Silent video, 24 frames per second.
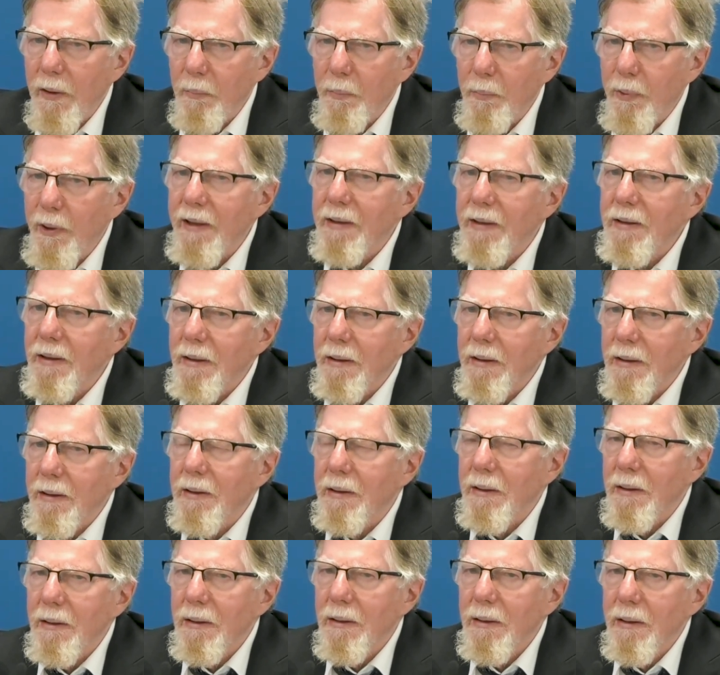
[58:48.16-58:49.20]

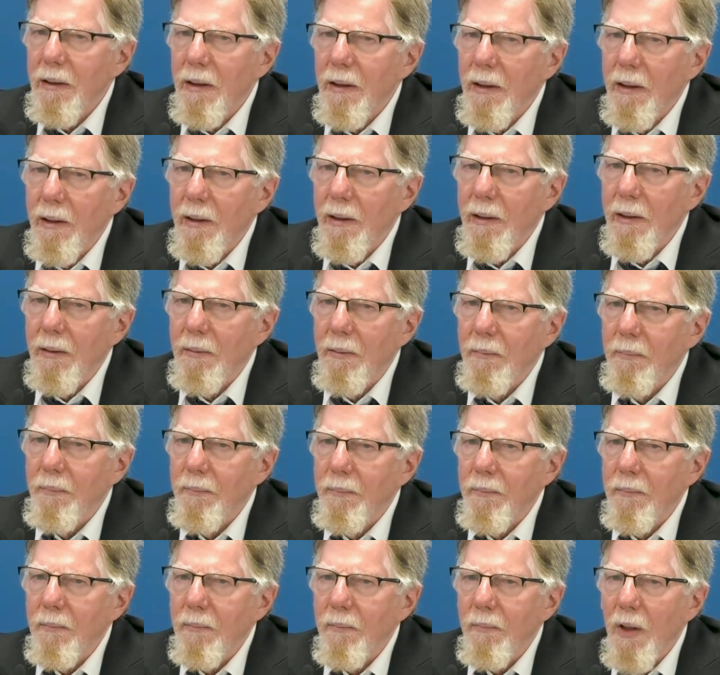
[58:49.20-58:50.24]
present
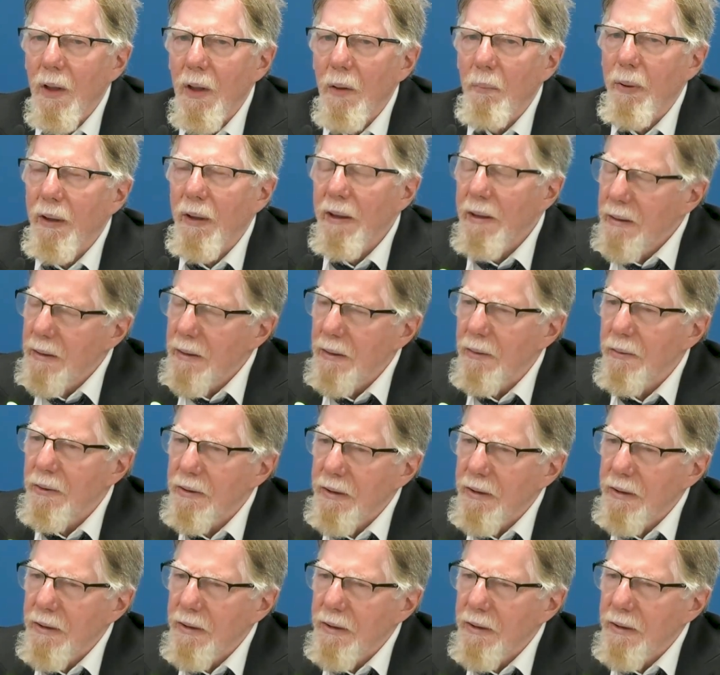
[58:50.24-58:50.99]
political